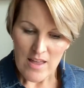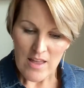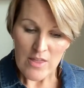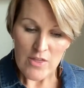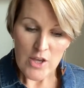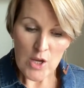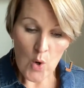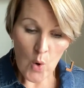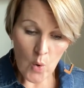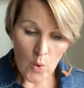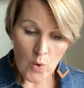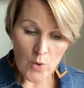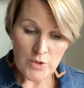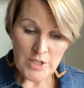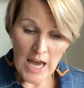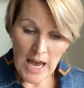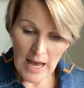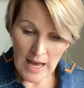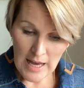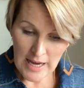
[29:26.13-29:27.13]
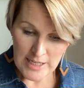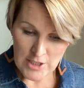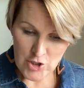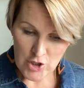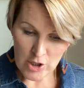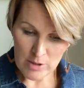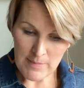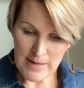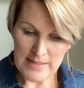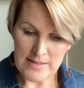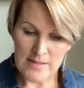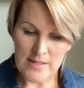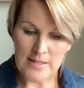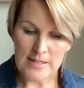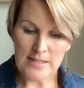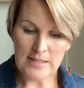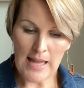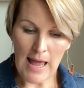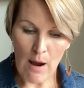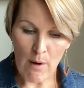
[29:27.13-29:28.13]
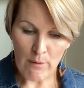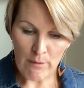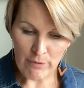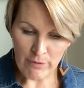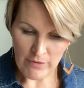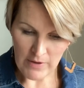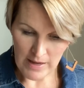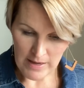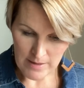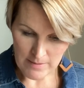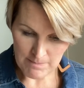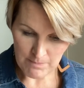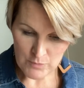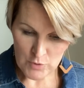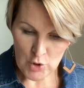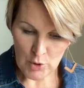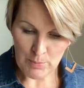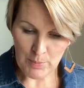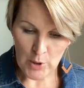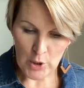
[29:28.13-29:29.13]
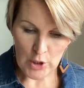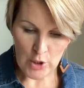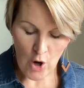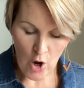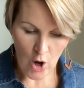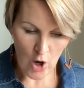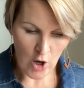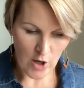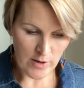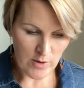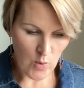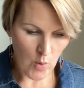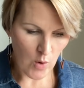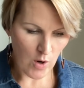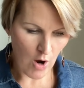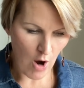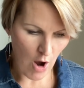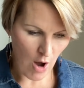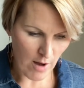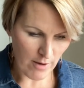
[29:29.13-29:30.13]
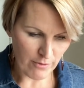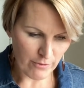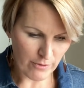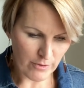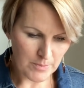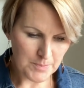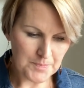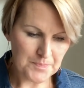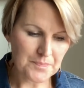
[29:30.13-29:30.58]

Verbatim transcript: The Old High German slaufen, to put on or off.